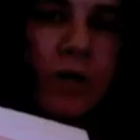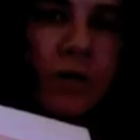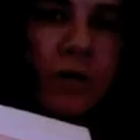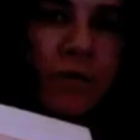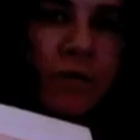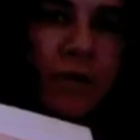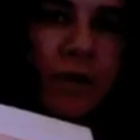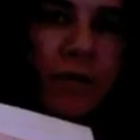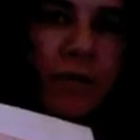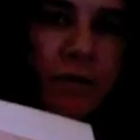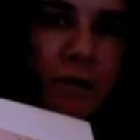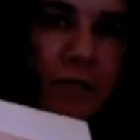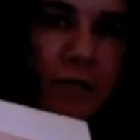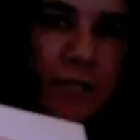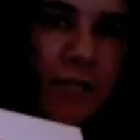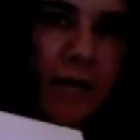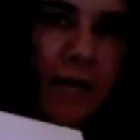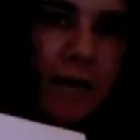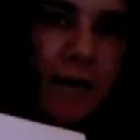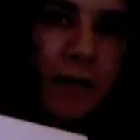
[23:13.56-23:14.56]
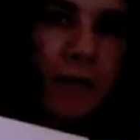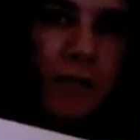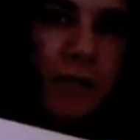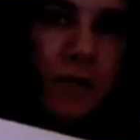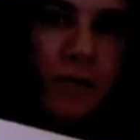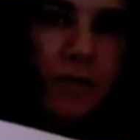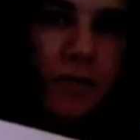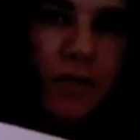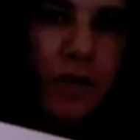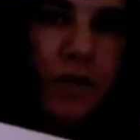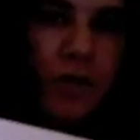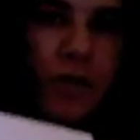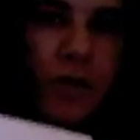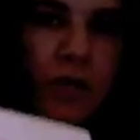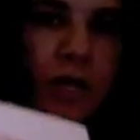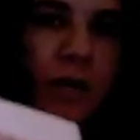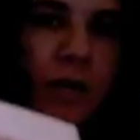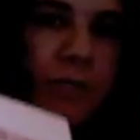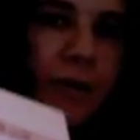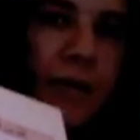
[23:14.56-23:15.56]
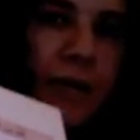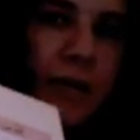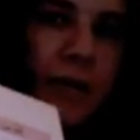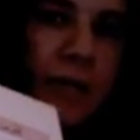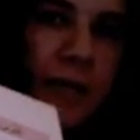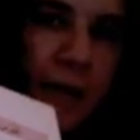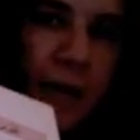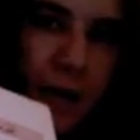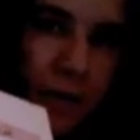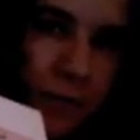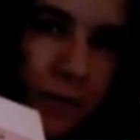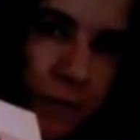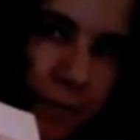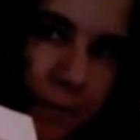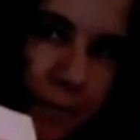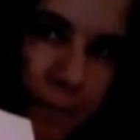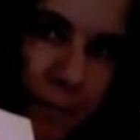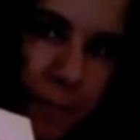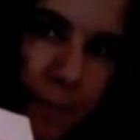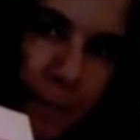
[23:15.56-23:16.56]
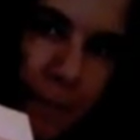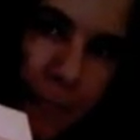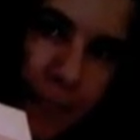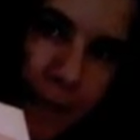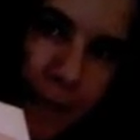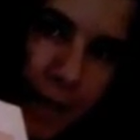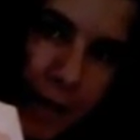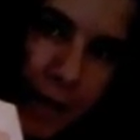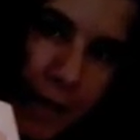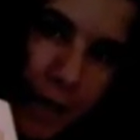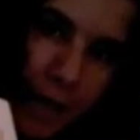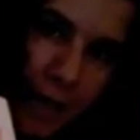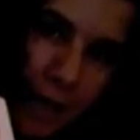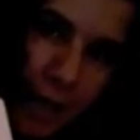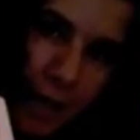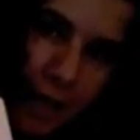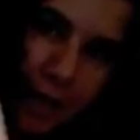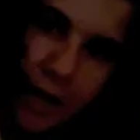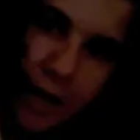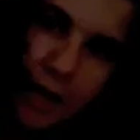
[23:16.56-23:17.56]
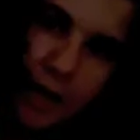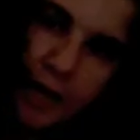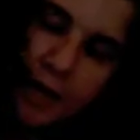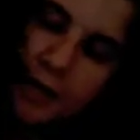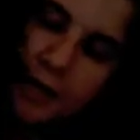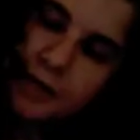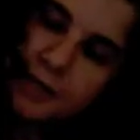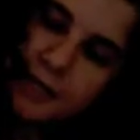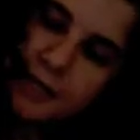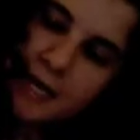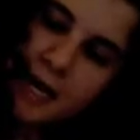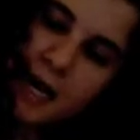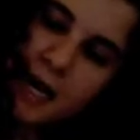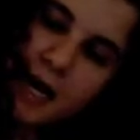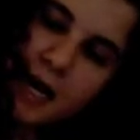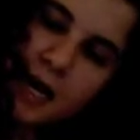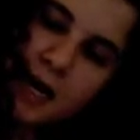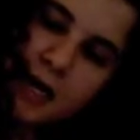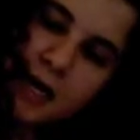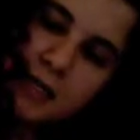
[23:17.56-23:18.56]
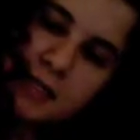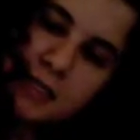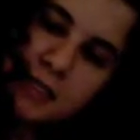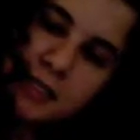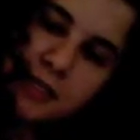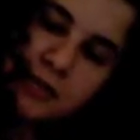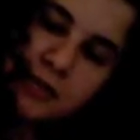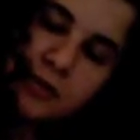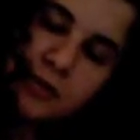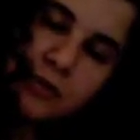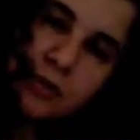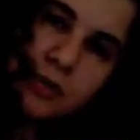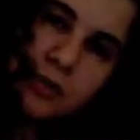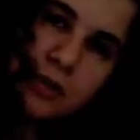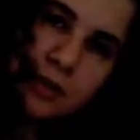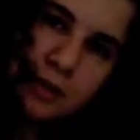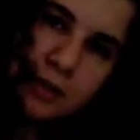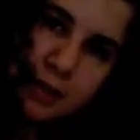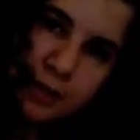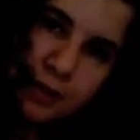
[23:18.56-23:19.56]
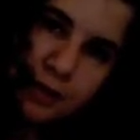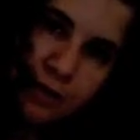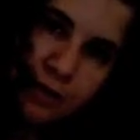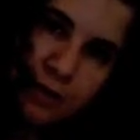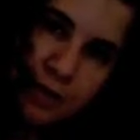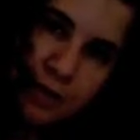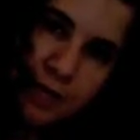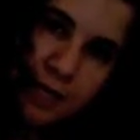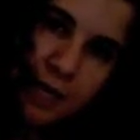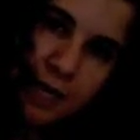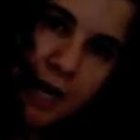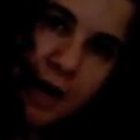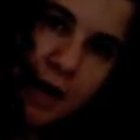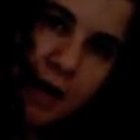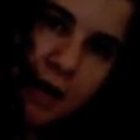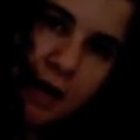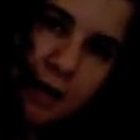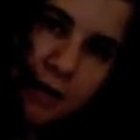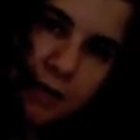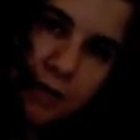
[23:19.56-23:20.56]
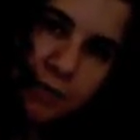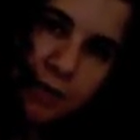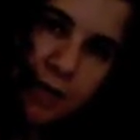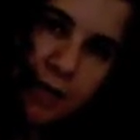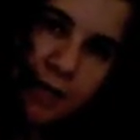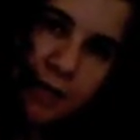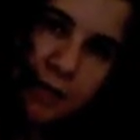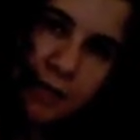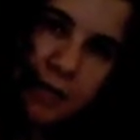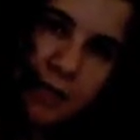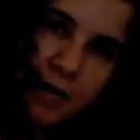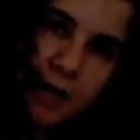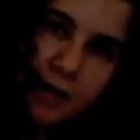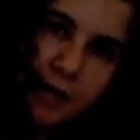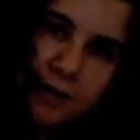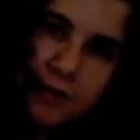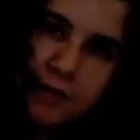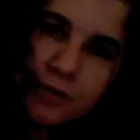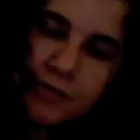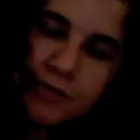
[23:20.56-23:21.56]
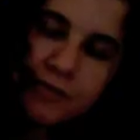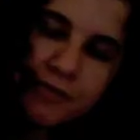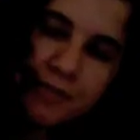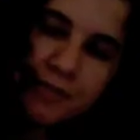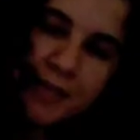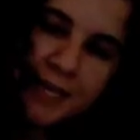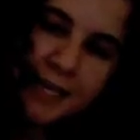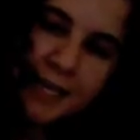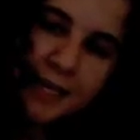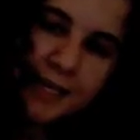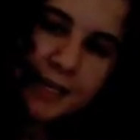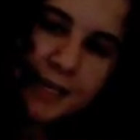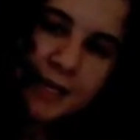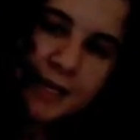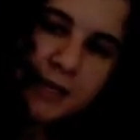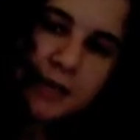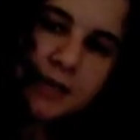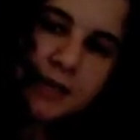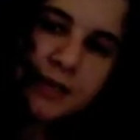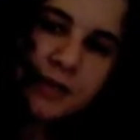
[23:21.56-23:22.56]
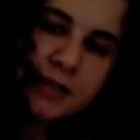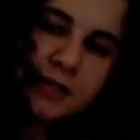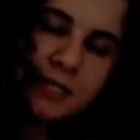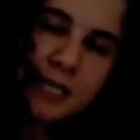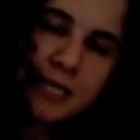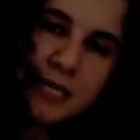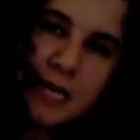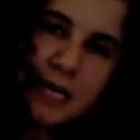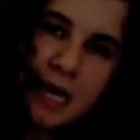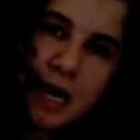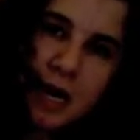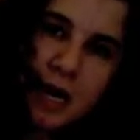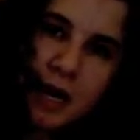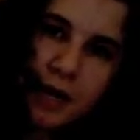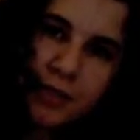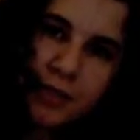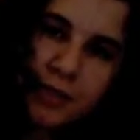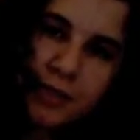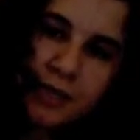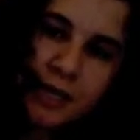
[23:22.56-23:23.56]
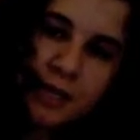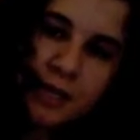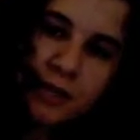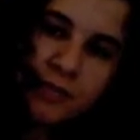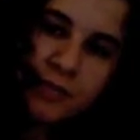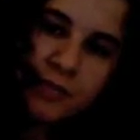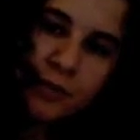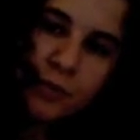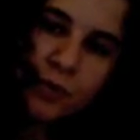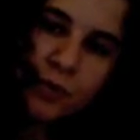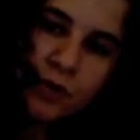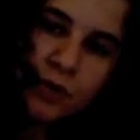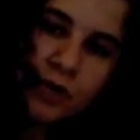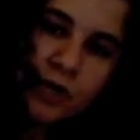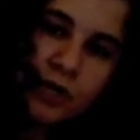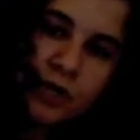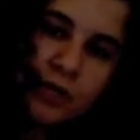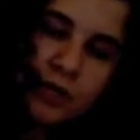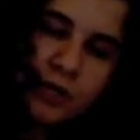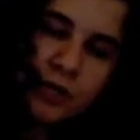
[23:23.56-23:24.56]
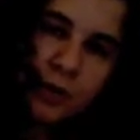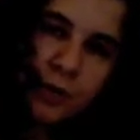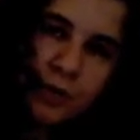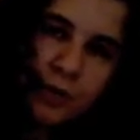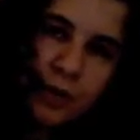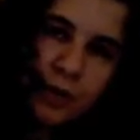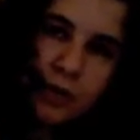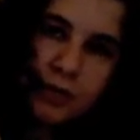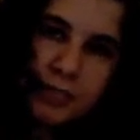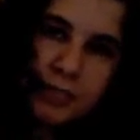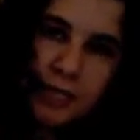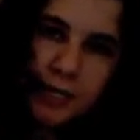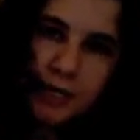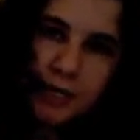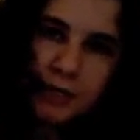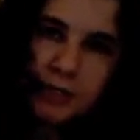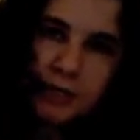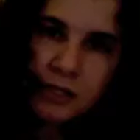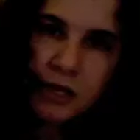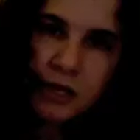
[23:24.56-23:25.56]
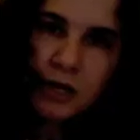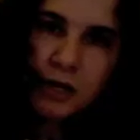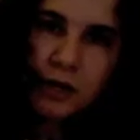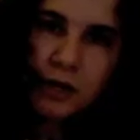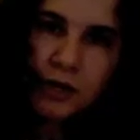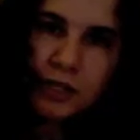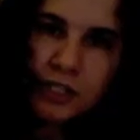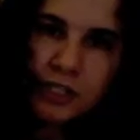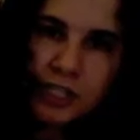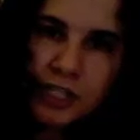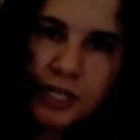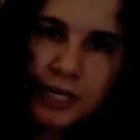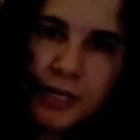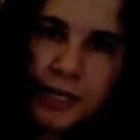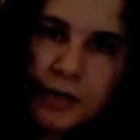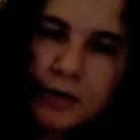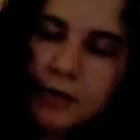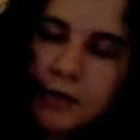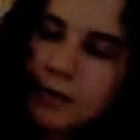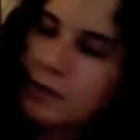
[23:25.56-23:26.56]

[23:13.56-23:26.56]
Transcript: the very first letter. So circle it and write it down. And yasiru, there's a ya, write it down. Fi, there's a ya at the end of the word, the one that looks like a duck or a chicken.